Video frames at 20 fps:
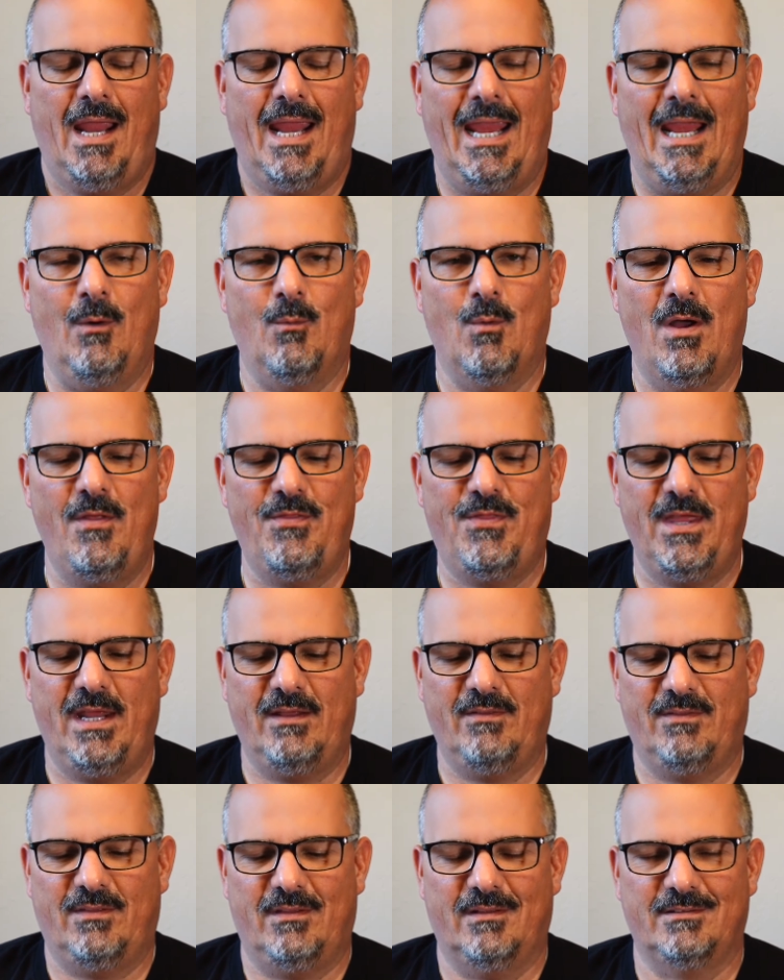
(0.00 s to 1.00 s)
And one
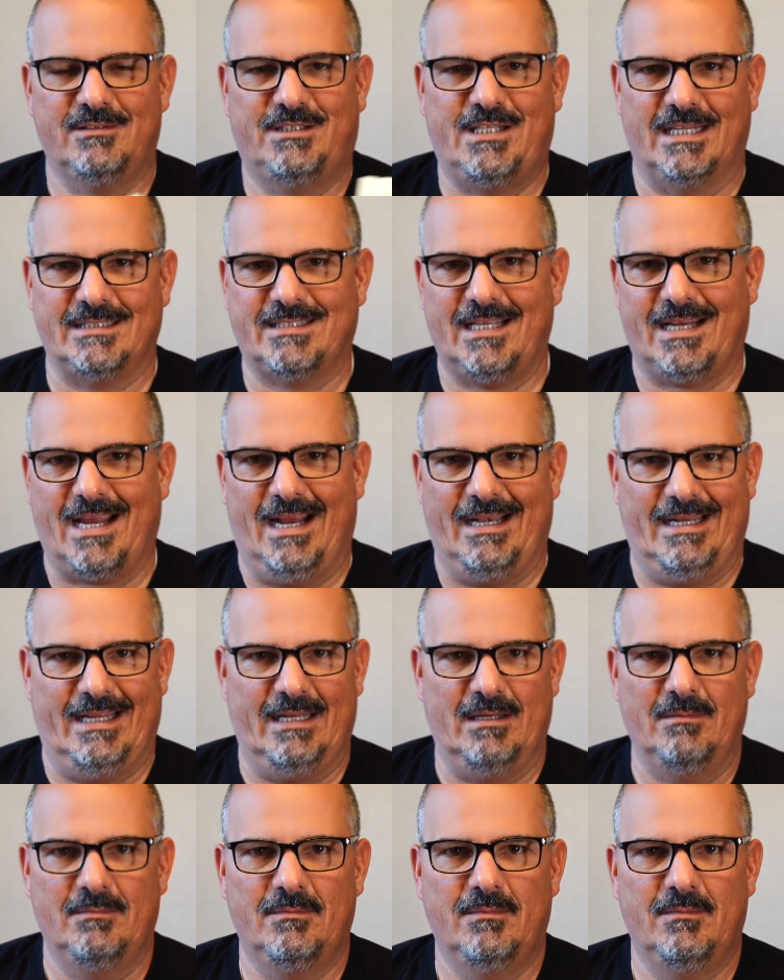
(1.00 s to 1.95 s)
thing, just like I did,